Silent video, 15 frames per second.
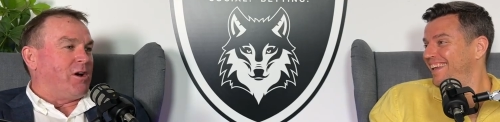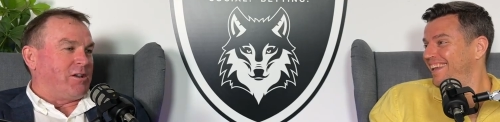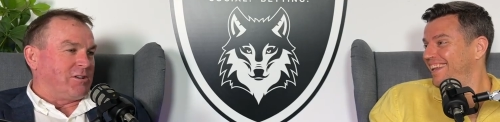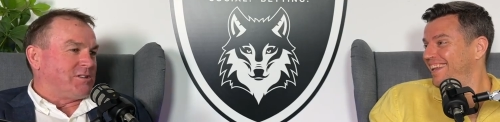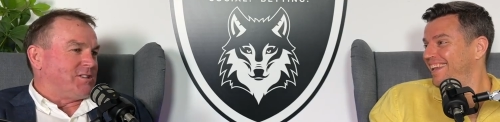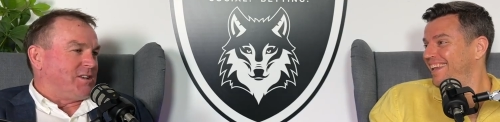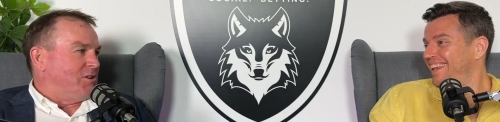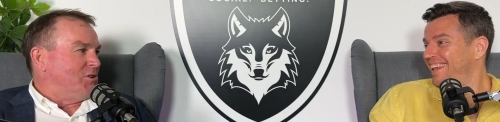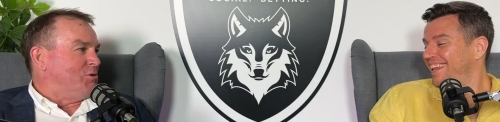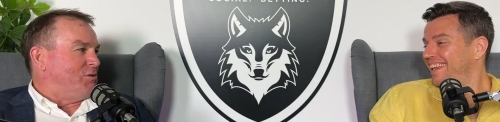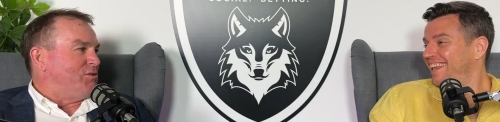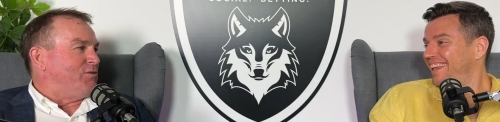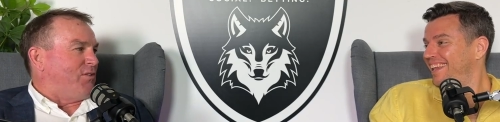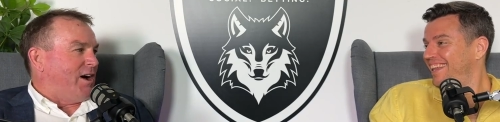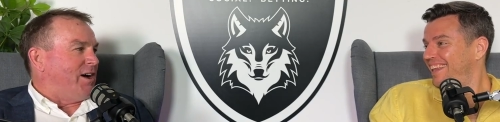Speaker 1: like I said I knew
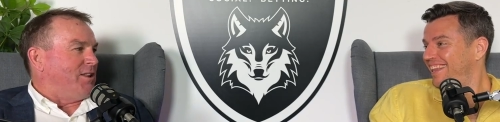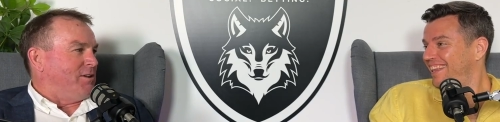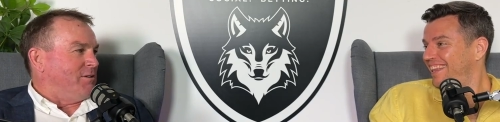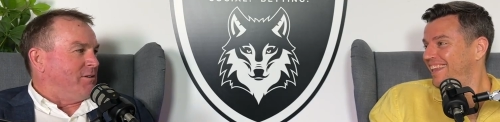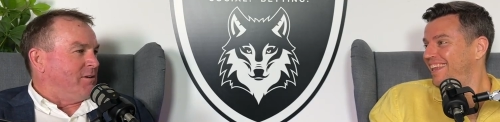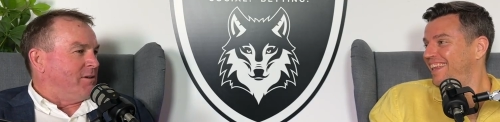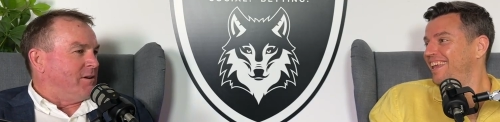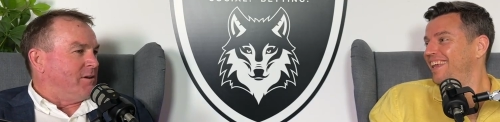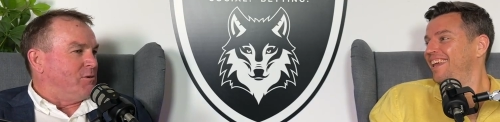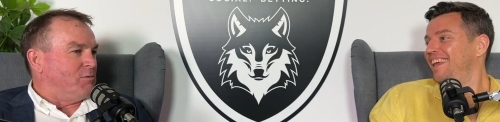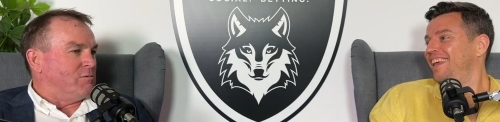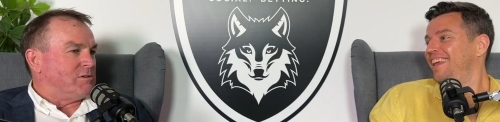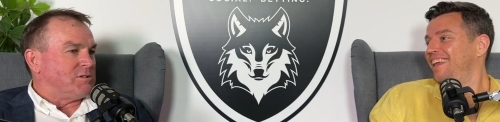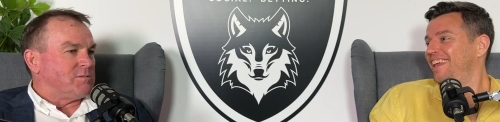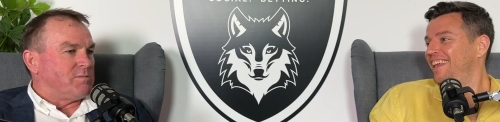his father, and
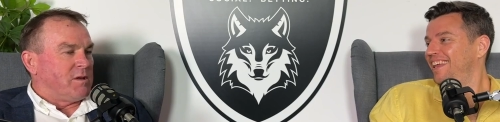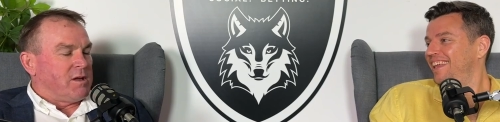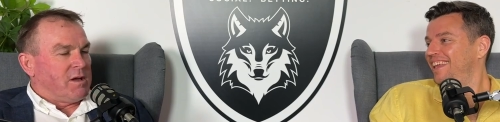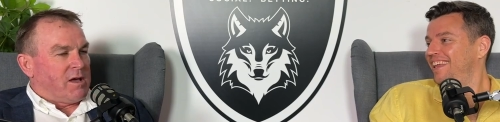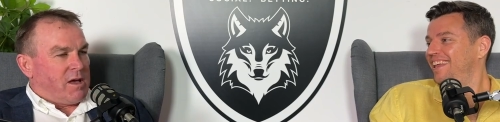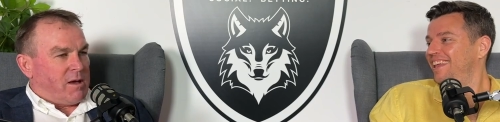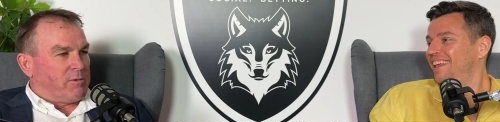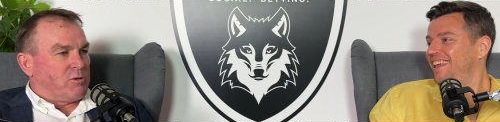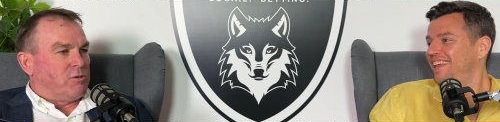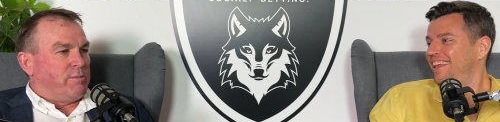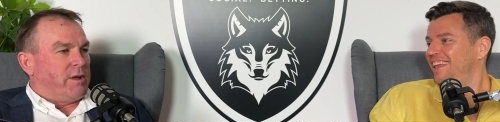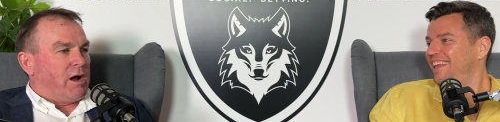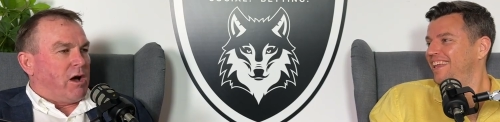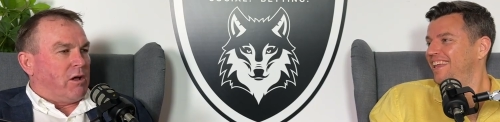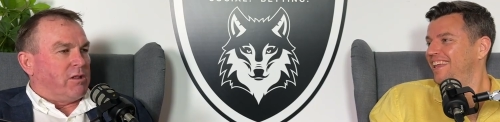who was a good
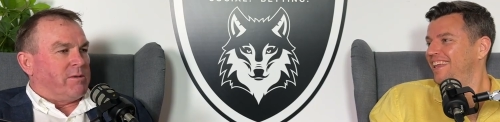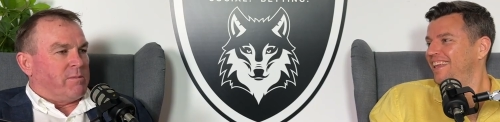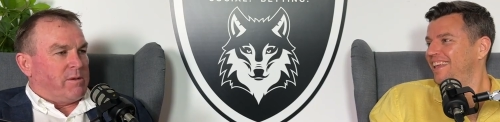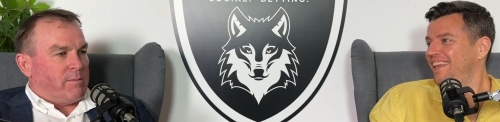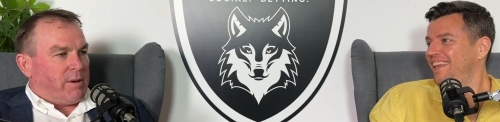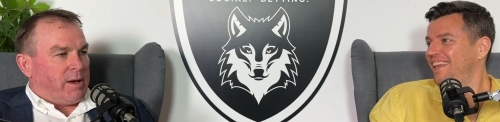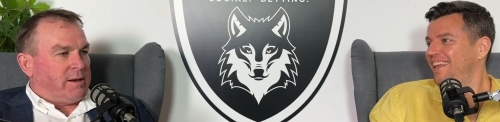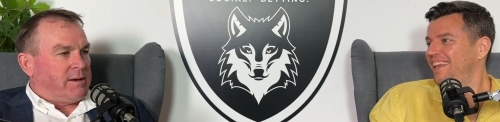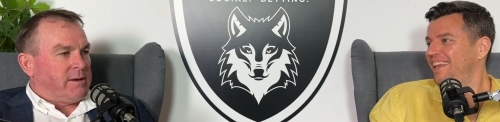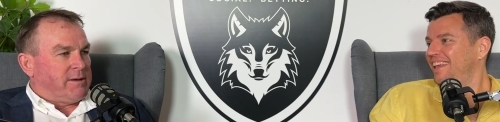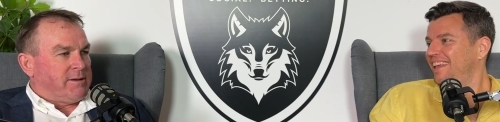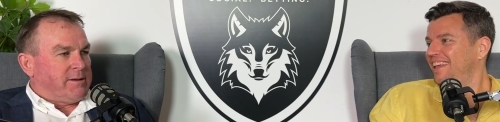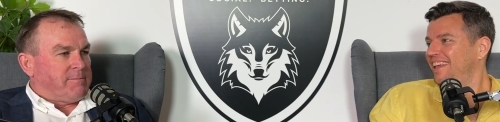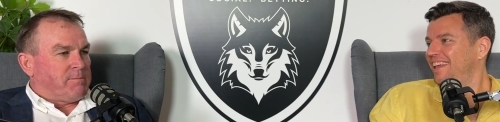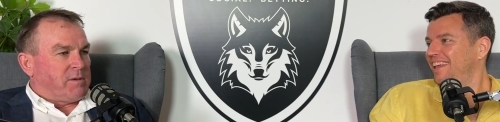bit older than me, but
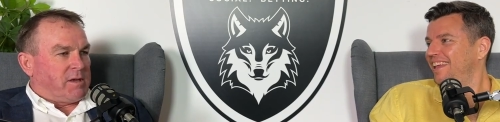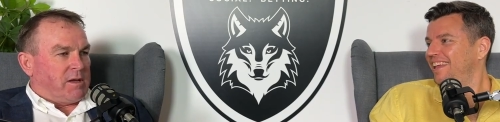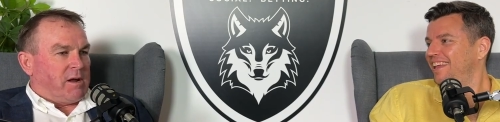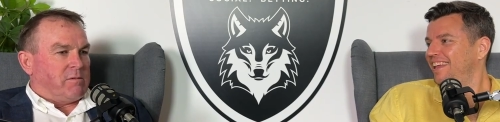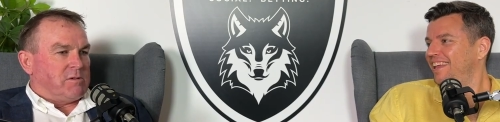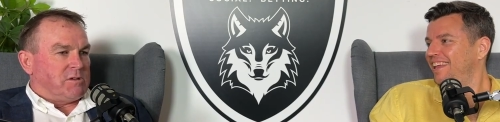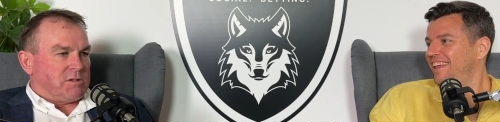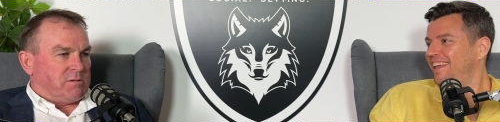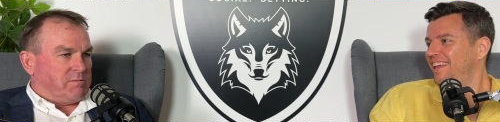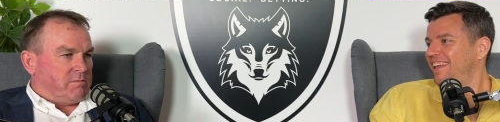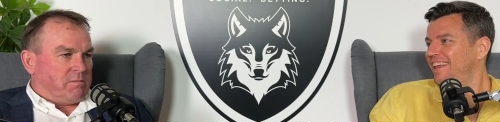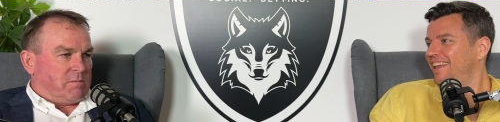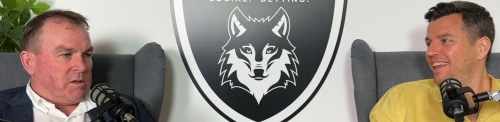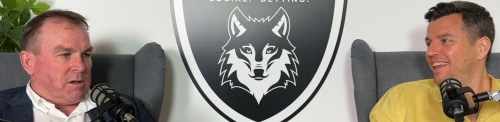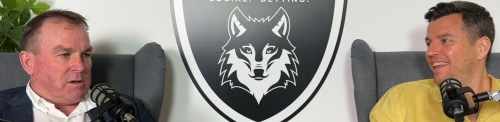you know, he's a
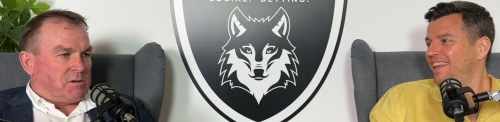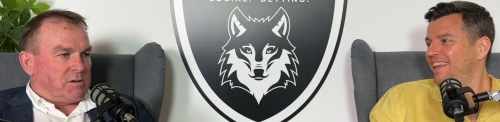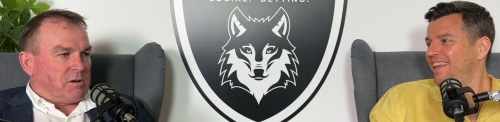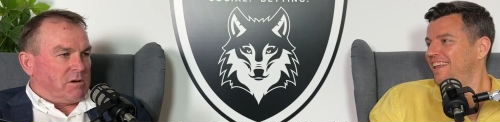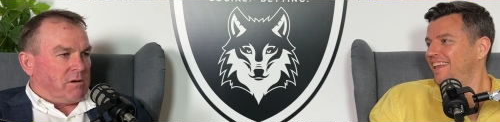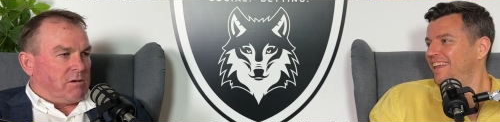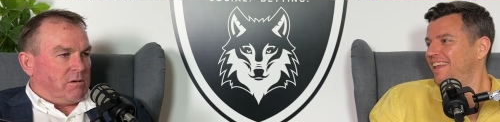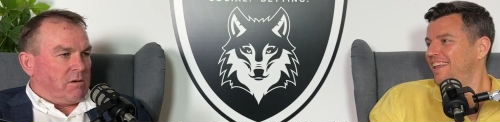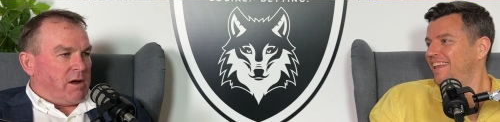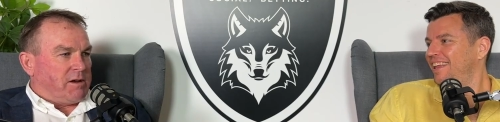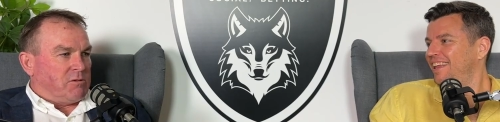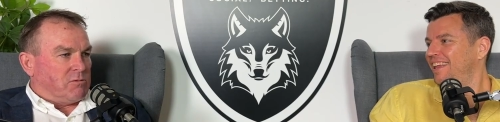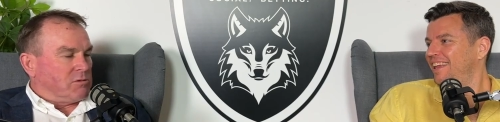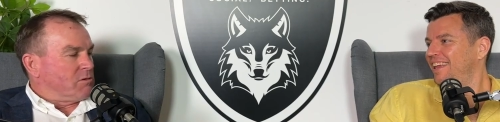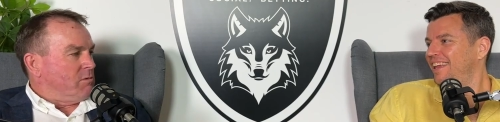you know
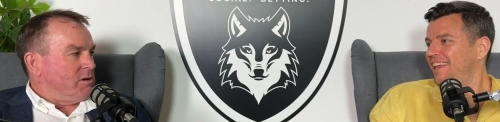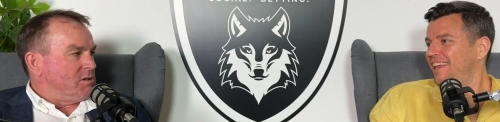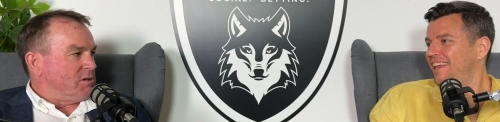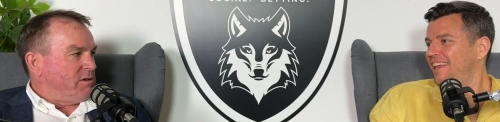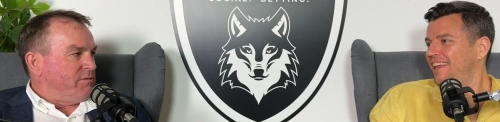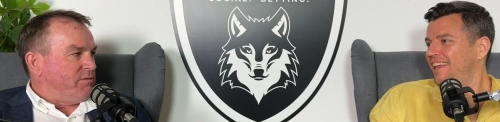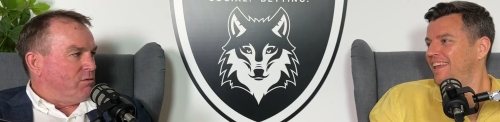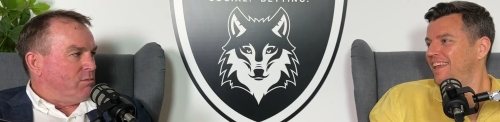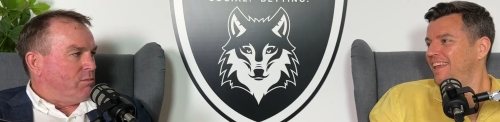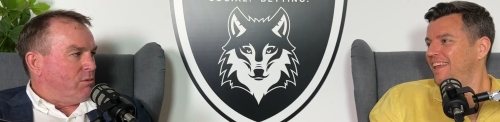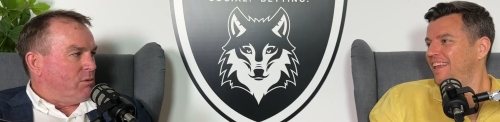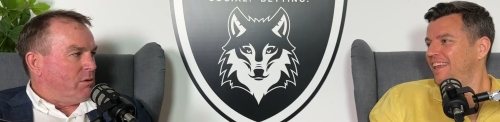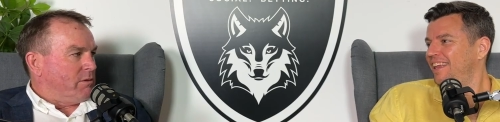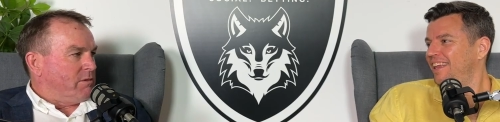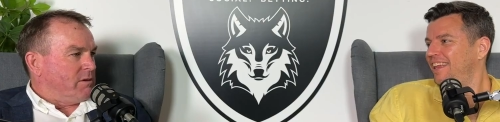great North Queensland
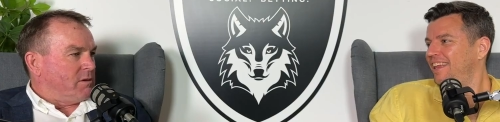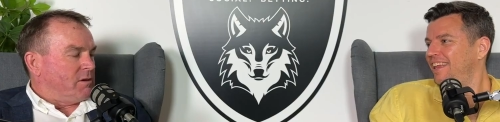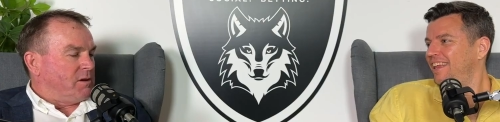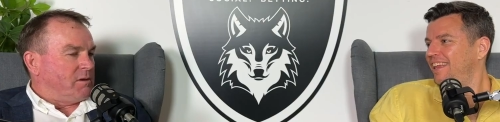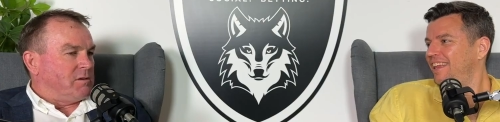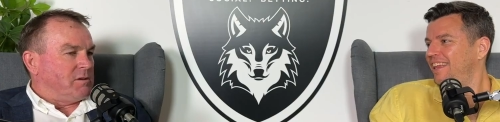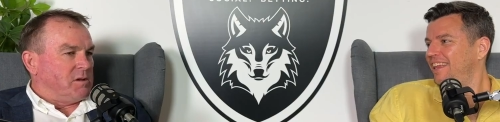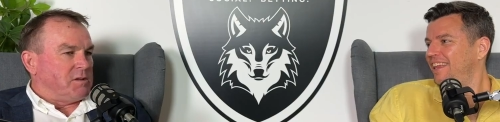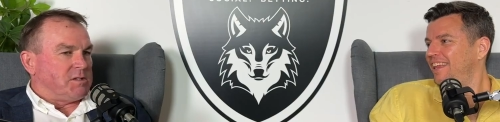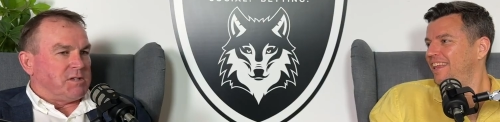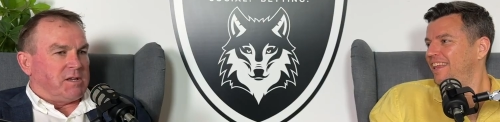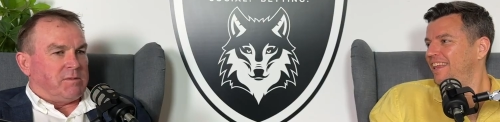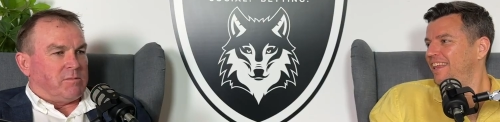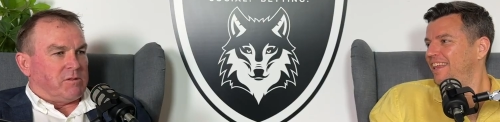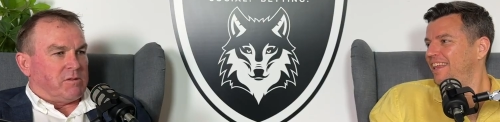footballer, and you'd, you'd see him at